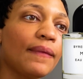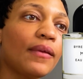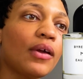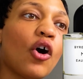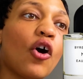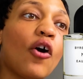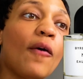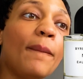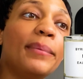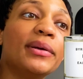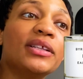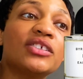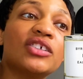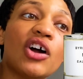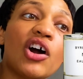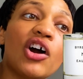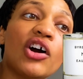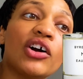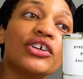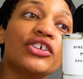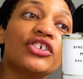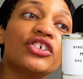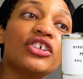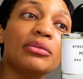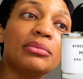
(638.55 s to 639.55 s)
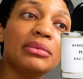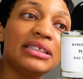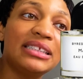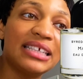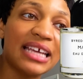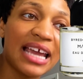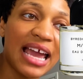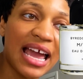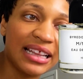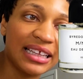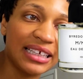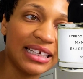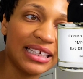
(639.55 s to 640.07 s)
opens harsh and
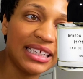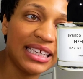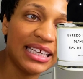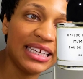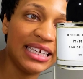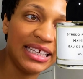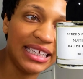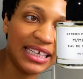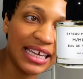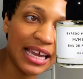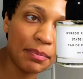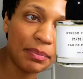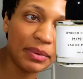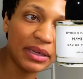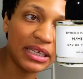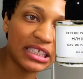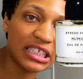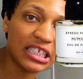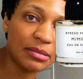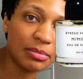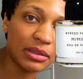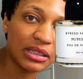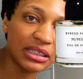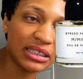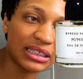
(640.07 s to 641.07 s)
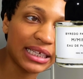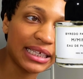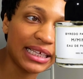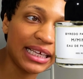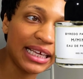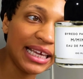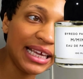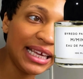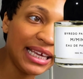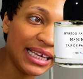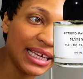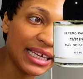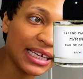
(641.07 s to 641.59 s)
metallic. Yep, it smells like
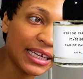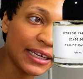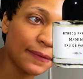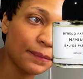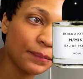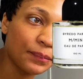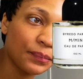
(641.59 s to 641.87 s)
ink.